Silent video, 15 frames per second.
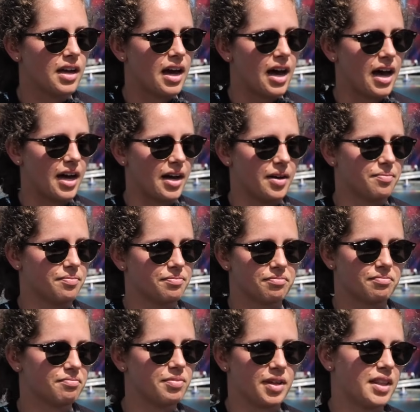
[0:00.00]

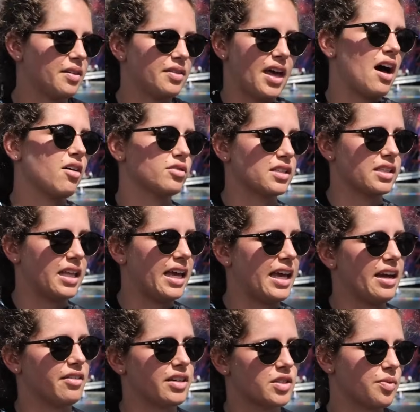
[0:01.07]
but then the hulls in the
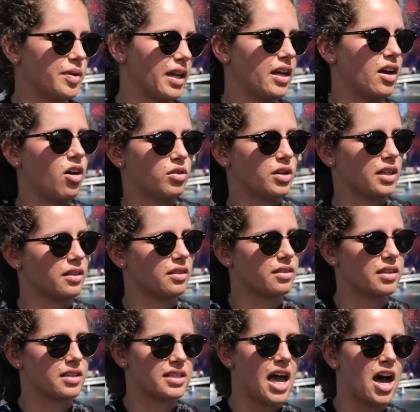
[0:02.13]
air, it's really holding
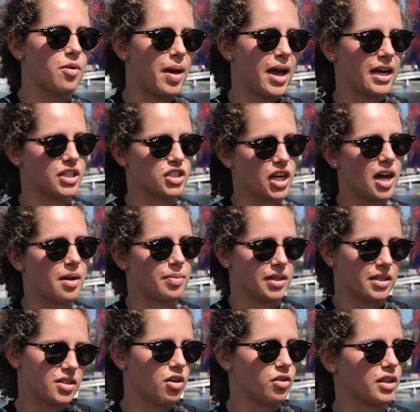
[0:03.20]
the sail package up, and
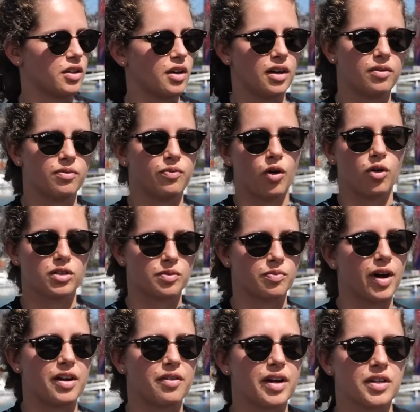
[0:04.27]
it's holding the foils and
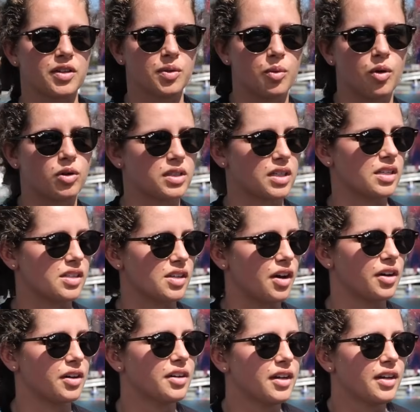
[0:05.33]
rudder under the water.
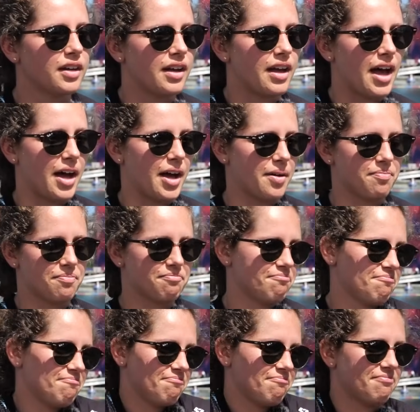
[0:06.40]
So
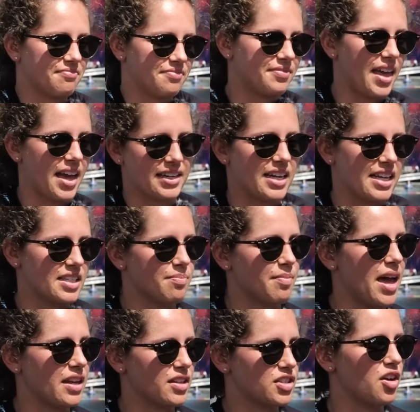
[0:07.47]
that doesn't
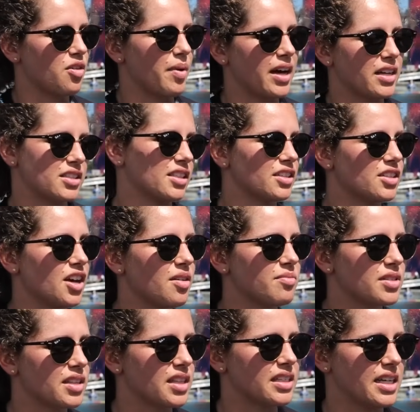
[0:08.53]
matter so much in
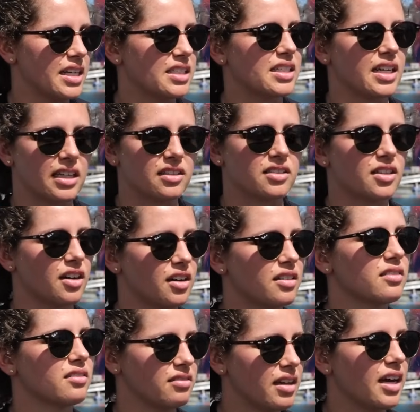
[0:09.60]
terms of the testing. So
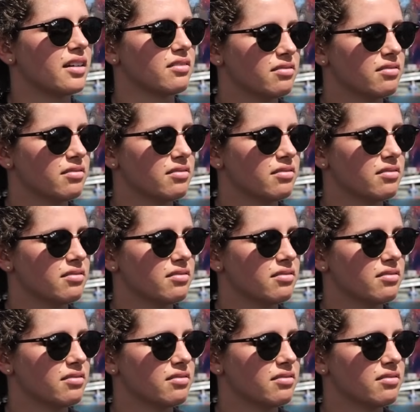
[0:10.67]
yeah.